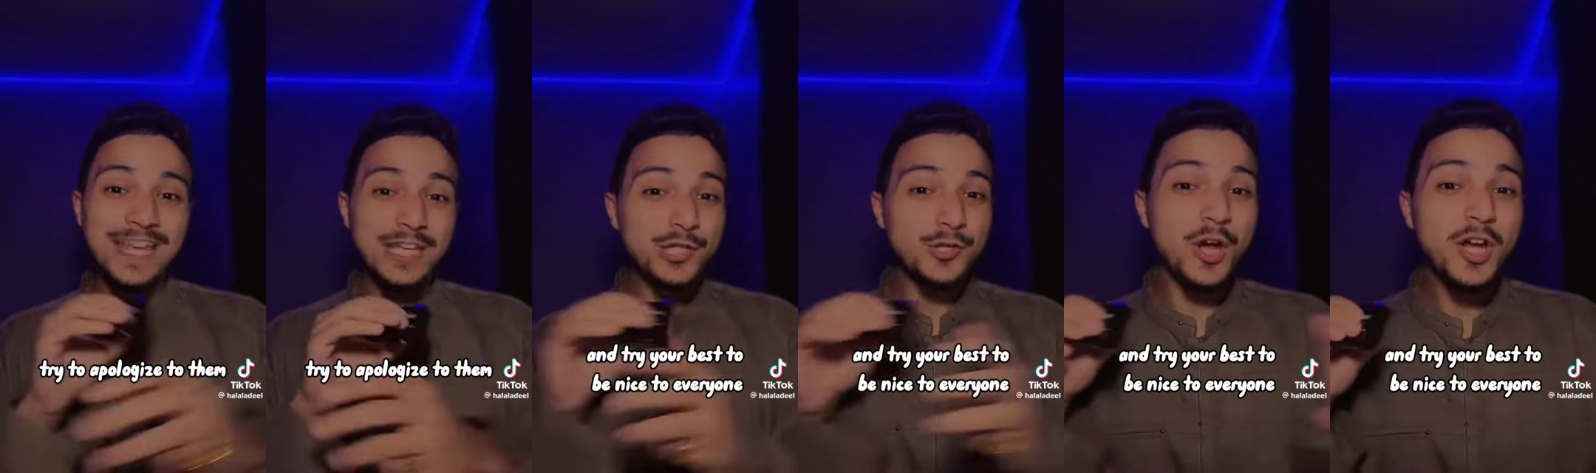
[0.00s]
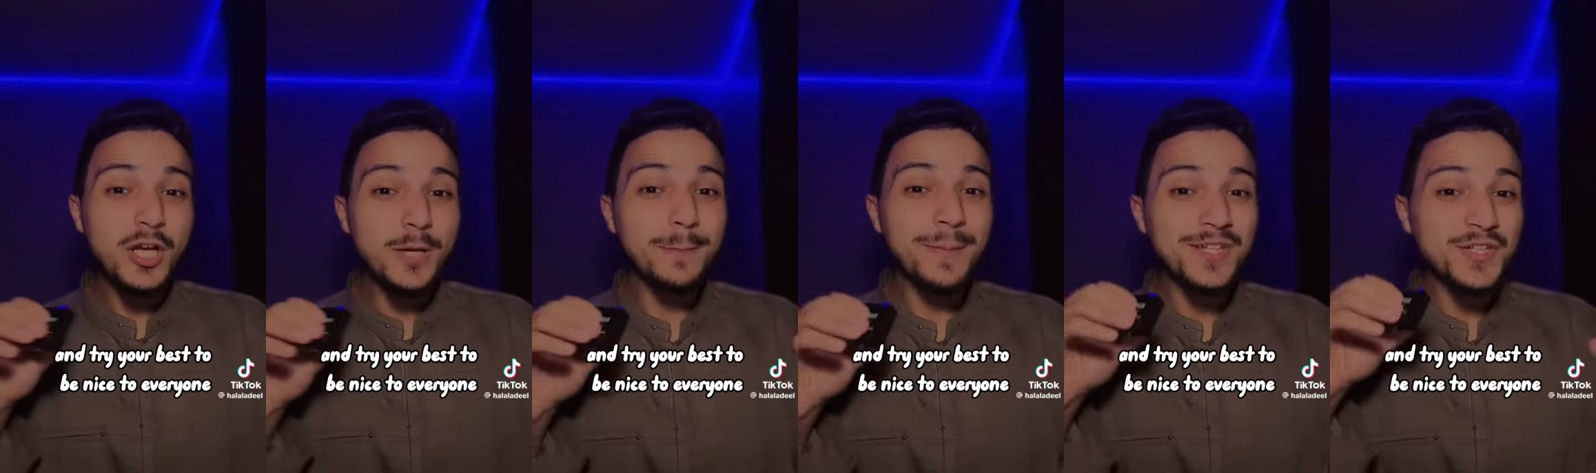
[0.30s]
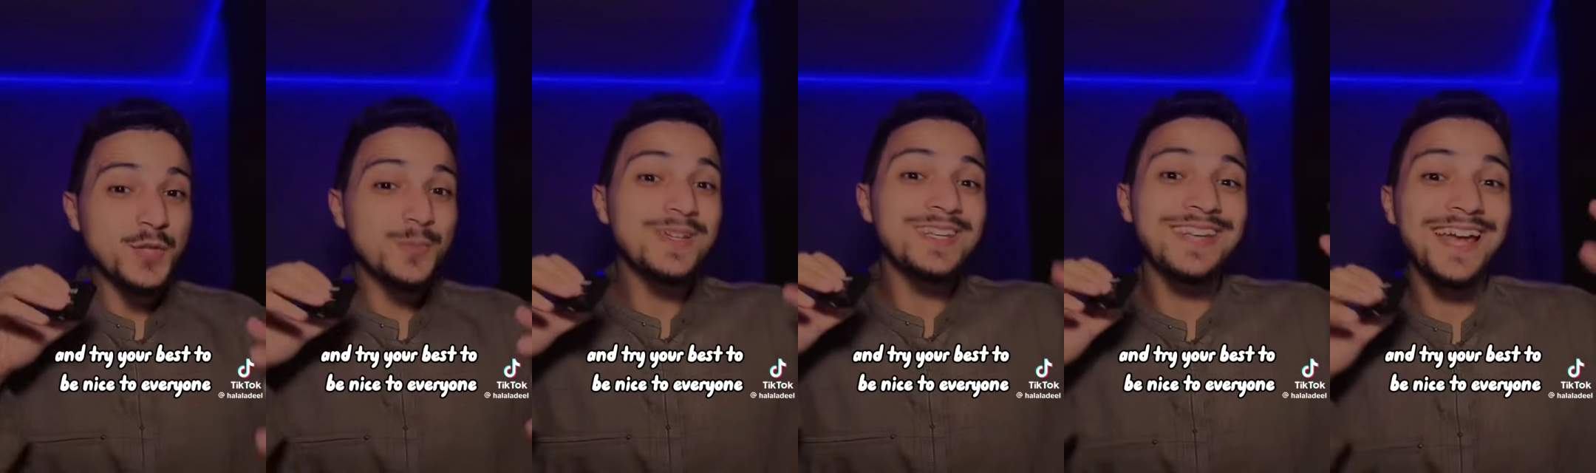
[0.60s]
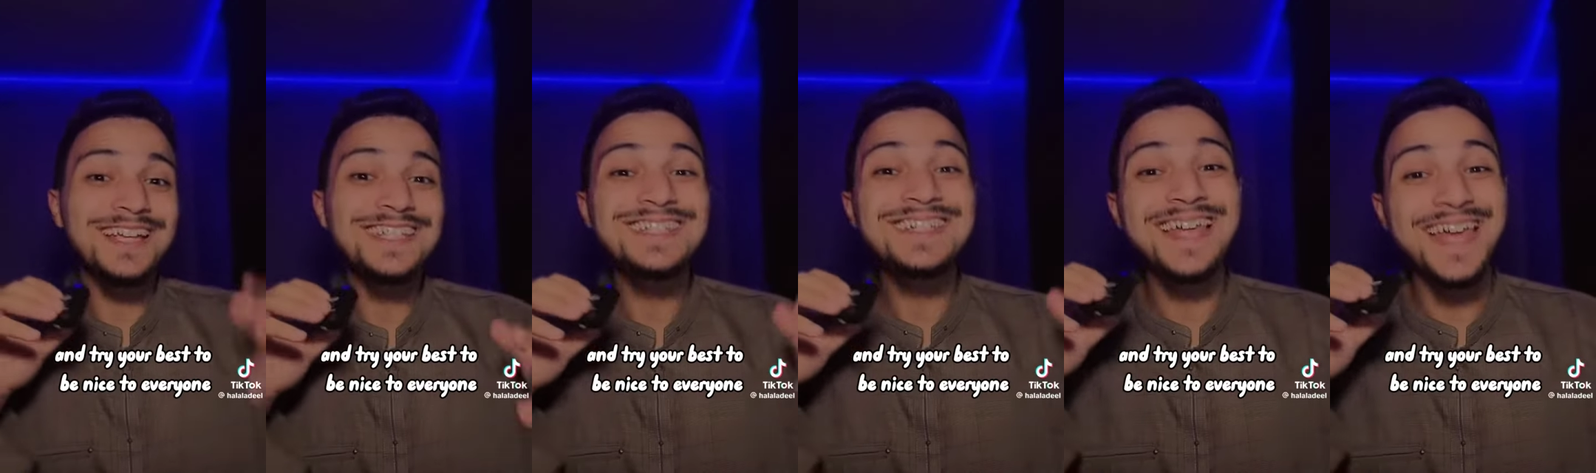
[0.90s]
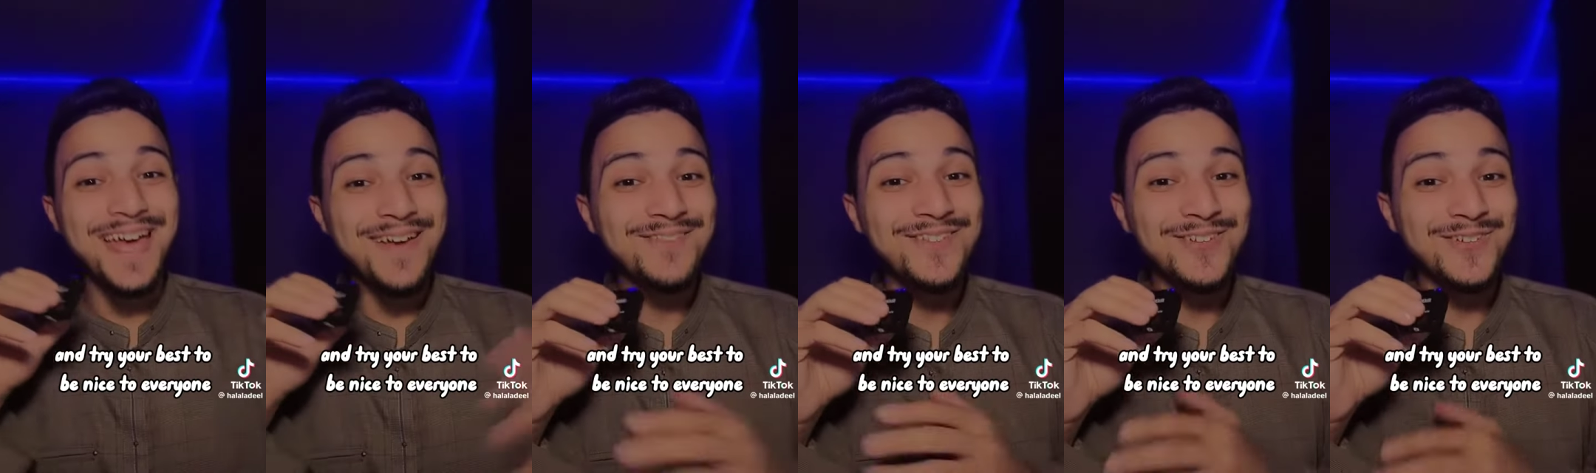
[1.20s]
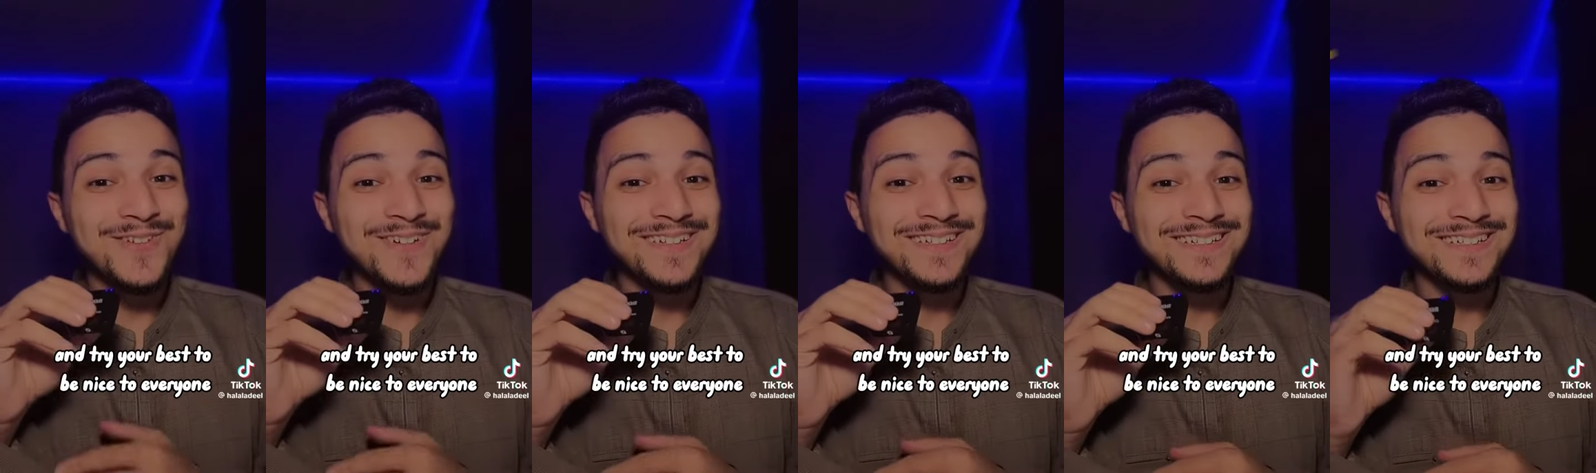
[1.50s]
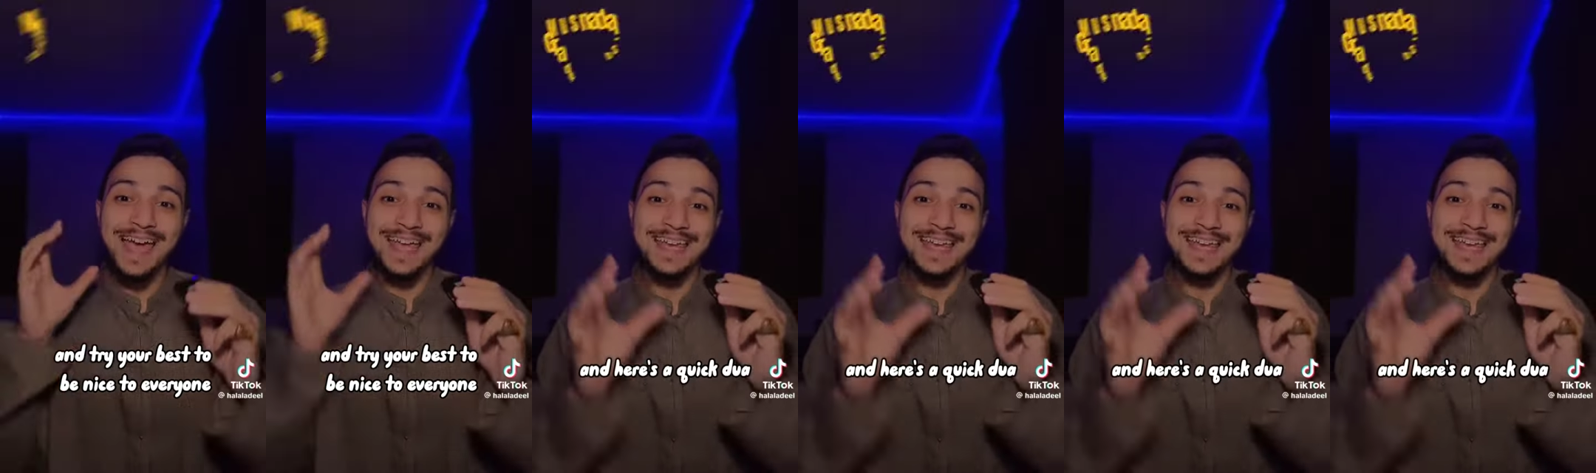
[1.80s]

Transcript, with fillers: And try your best to be nice to everyone.